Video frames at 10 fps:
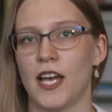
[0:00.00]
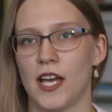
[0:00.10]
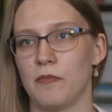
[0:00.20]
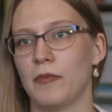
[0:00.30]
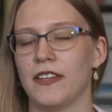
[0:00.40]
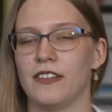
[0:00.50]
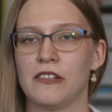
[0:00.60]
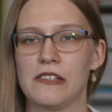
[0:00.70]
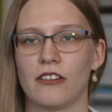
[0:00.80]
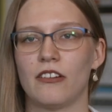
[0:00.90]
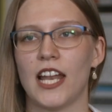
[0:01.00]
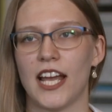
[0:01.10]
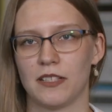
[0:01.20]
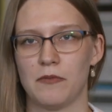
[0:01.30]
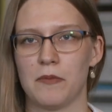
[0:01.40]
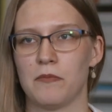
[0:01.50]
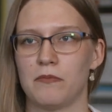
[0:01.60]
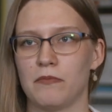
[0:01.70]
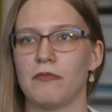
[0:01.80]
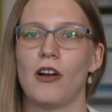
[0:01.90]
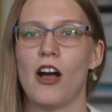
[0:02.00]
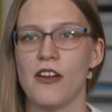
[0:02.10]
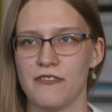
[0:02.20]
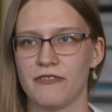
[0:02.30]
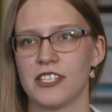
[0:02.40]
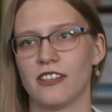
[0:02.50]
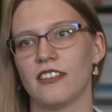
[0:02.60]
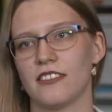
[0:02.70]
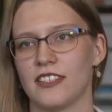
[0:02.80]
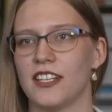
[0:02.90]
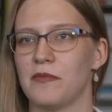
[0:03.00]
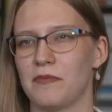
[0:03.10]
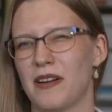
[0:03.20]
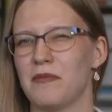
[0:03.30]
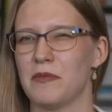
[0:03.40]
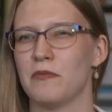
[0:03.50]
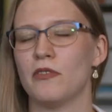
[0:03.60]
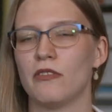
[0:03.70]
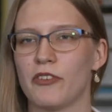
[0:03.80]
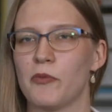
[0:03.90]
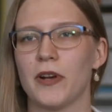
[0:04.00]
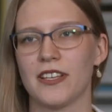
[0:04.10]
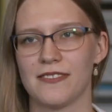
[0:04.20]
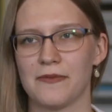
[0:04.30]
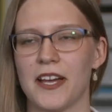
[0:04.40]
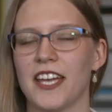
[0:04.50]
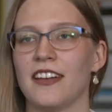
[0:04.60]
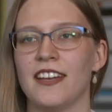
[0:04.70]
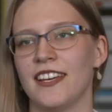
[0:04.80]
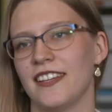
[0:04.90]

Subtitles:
but then also collect my own results in a probably more robust way